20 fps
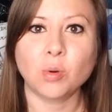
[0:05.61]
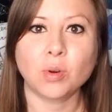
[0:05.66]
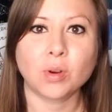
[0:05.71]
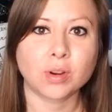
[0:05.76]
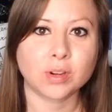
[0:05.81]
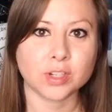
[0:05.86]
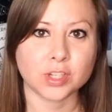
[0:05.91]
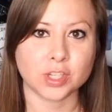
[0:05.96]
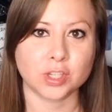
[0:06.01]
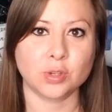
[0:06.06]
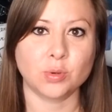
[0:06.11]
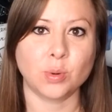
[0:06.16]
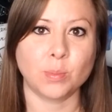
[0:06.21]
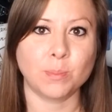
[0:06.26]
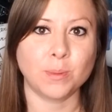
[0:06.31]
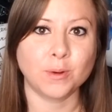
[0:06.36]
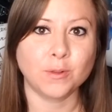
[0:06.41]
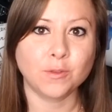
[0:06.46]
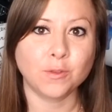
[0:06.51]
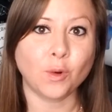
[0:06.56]
or do
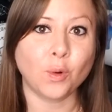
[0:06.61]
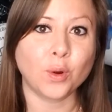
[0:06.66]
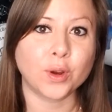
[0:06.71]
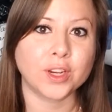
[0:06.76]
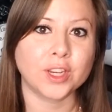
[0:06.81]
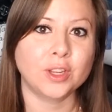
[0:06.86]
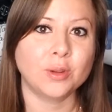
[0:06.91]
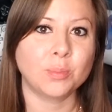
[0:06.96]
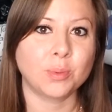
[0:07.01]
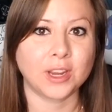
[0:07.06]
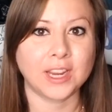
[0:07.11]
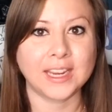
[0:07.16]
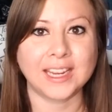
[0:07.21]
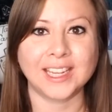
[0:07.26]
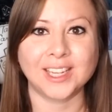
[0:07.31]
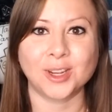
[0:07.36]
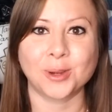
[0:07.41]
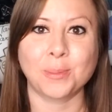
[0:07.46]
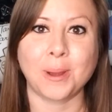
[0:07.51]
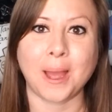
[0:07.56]
before you
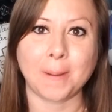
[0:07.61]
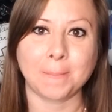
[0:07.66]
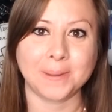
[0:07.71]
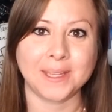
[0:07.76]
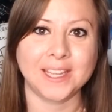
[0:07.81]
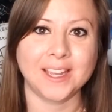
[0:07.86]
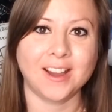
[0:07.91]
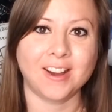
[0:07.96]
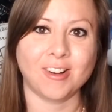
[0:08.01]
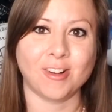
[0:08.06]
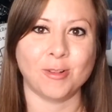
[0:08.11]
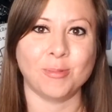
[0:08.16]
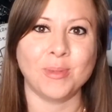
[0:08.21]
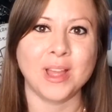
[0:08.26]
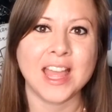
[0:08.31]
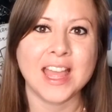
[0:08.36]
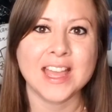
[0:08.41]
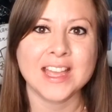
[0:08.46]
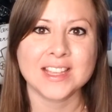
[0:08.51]
bring your puppy home.